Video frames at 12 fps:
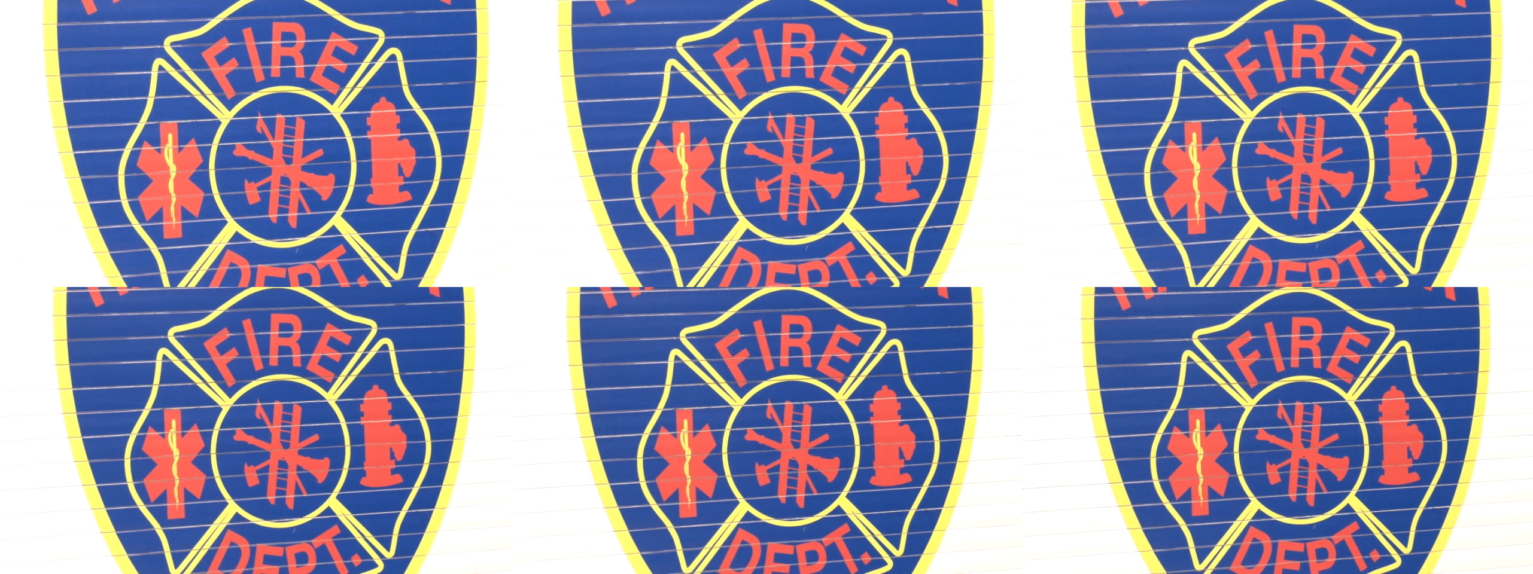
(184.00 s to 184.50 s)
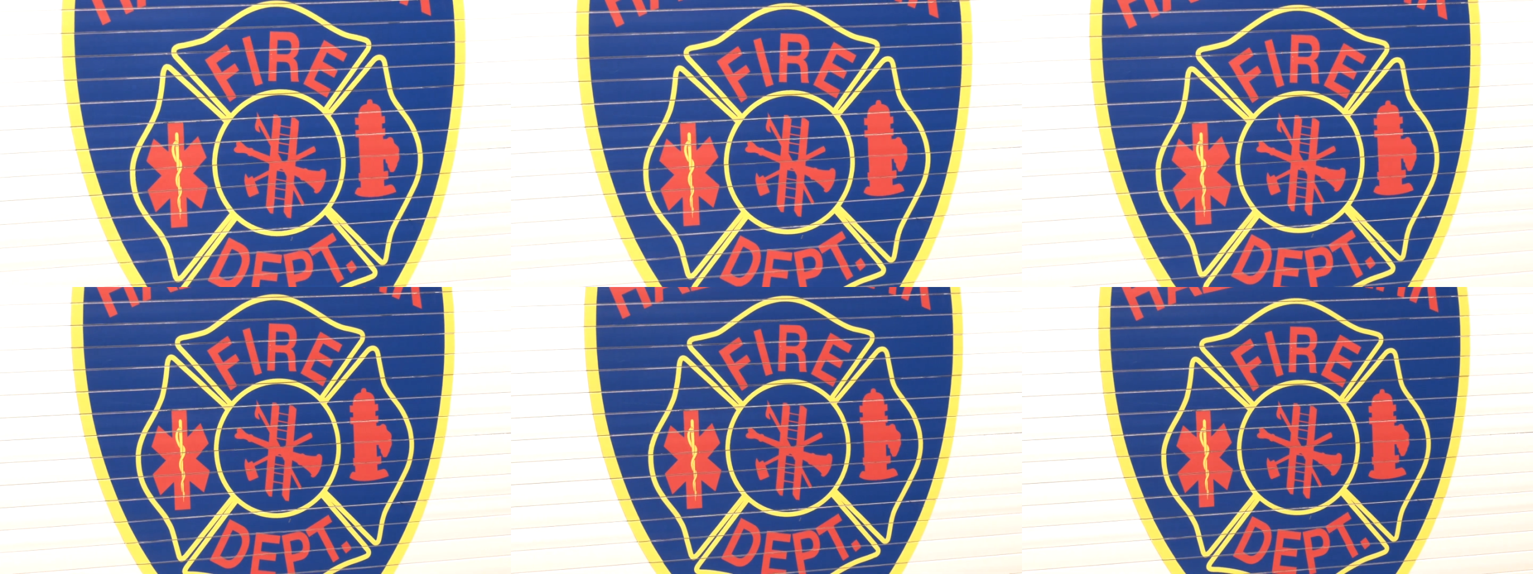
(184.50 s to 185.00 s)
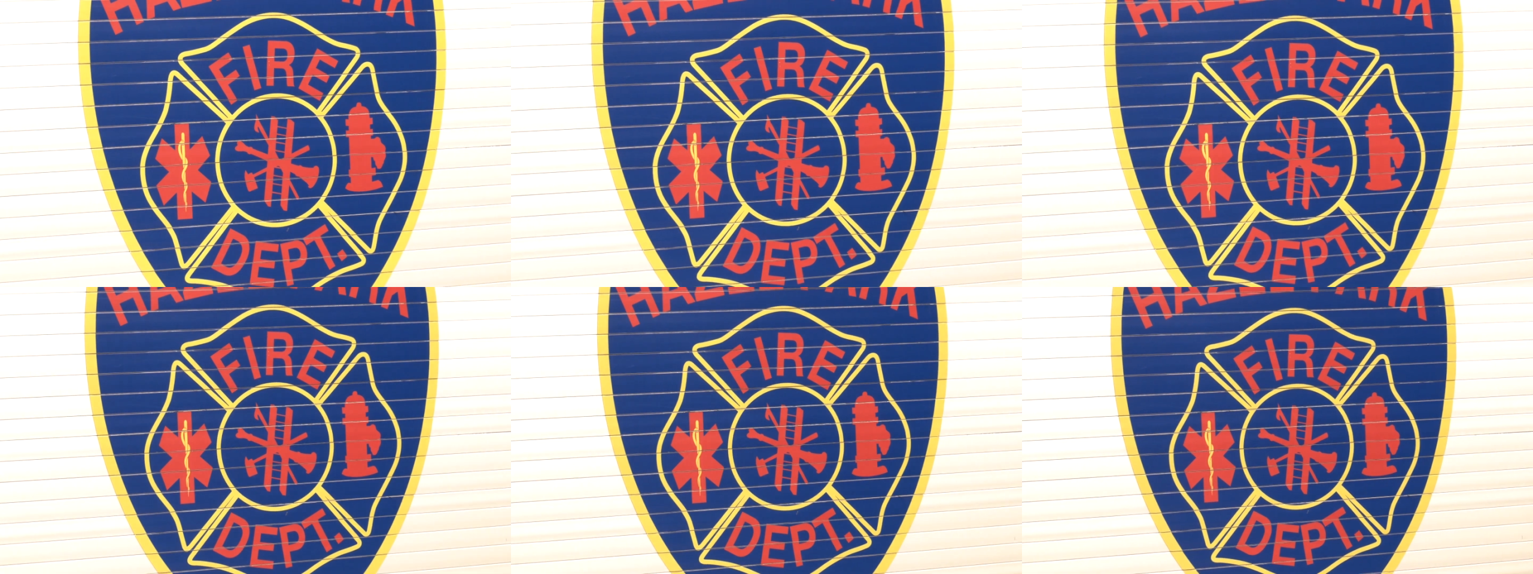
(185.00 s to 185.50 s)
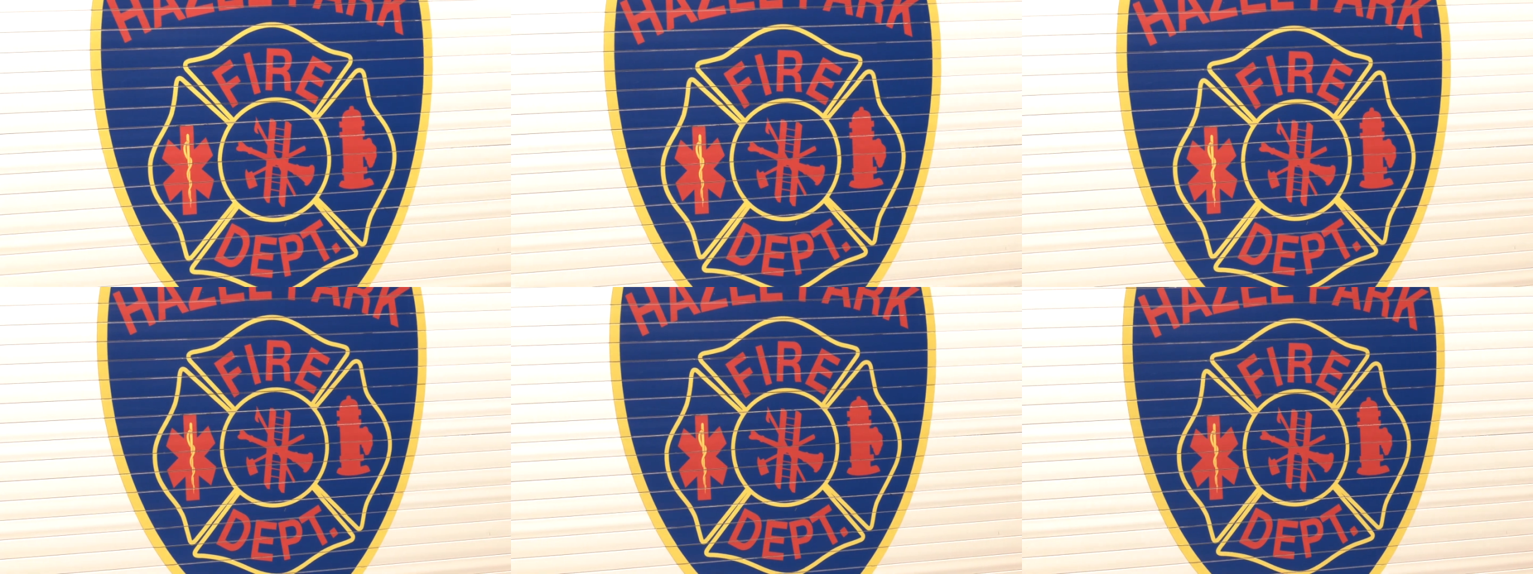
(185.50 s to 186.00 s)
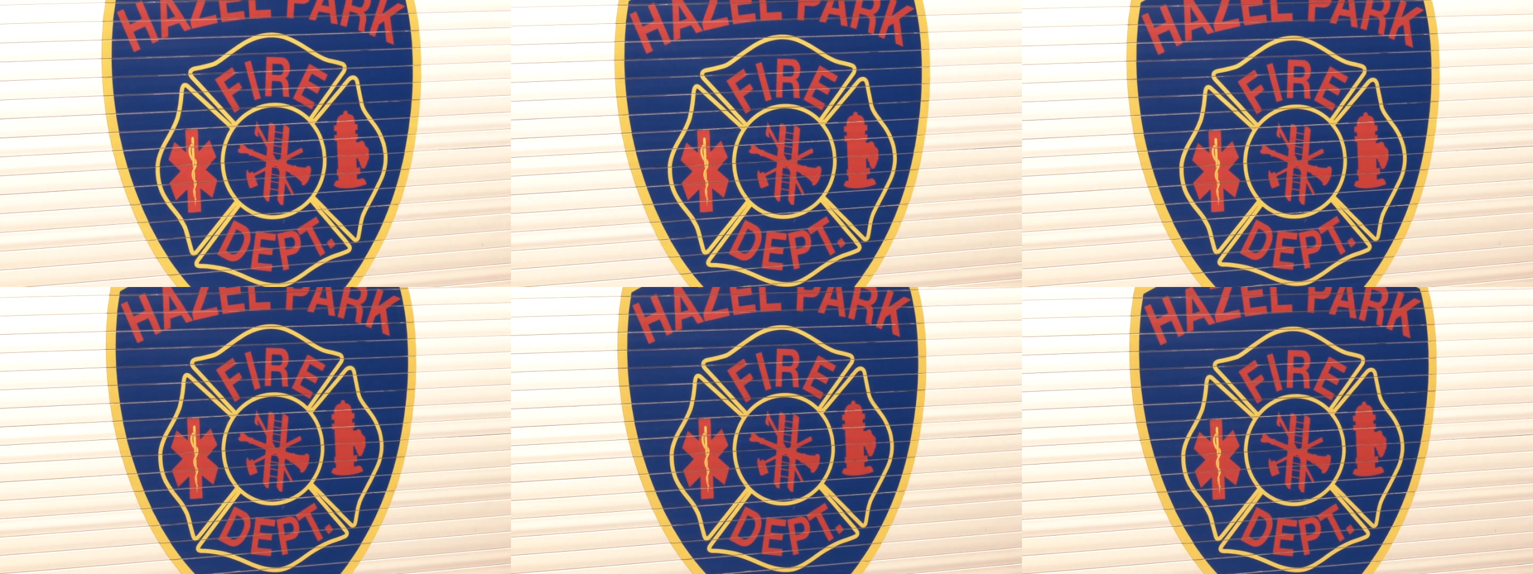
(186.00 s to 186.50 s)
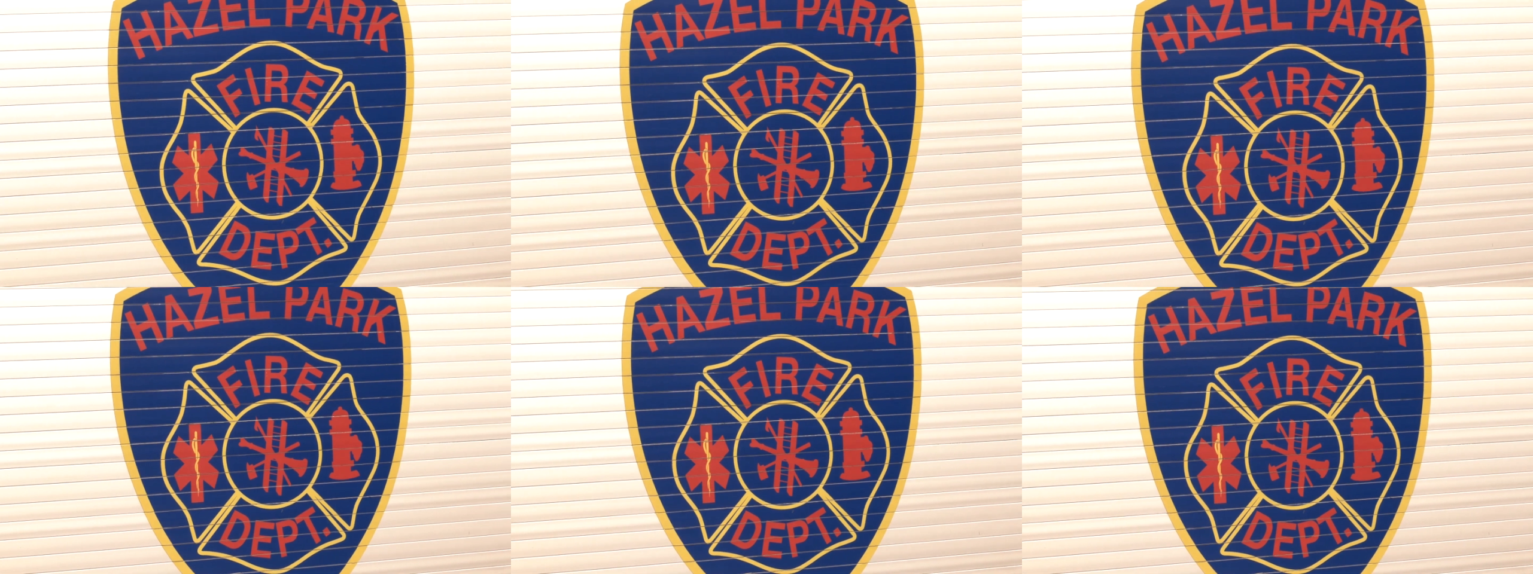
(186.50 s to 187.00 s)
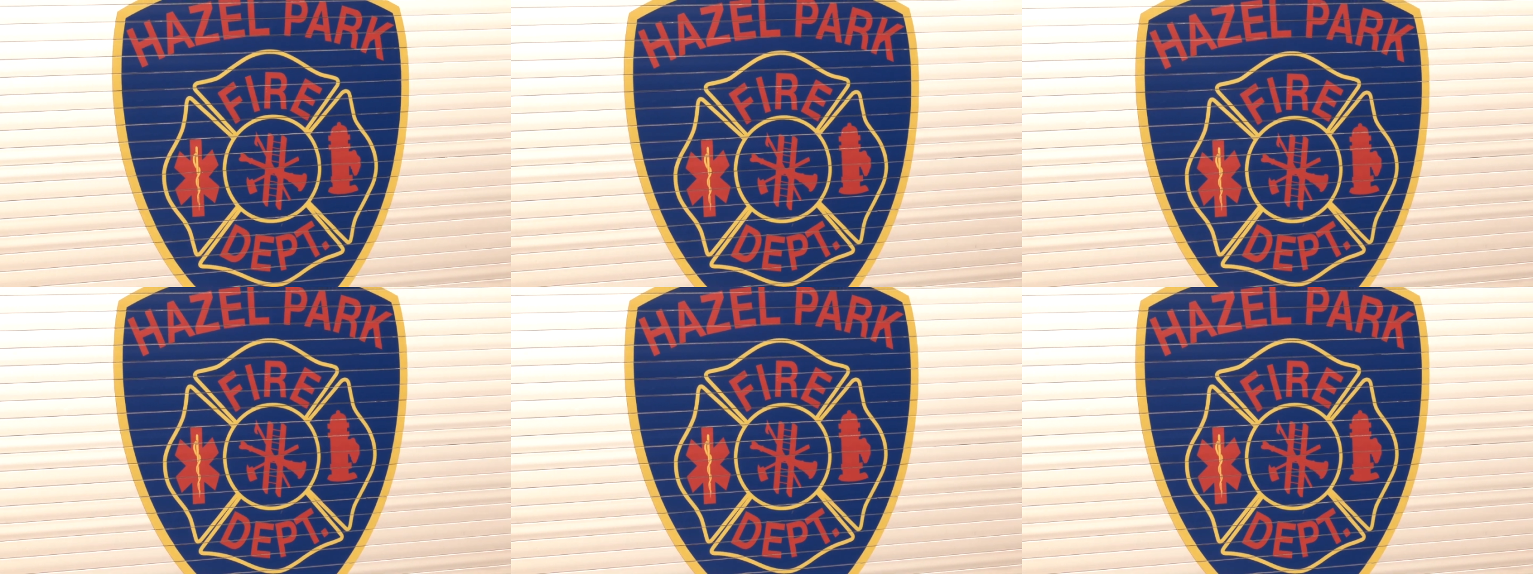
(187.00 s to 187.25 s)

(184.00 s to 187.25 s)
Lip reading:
[unreadable: no face in view]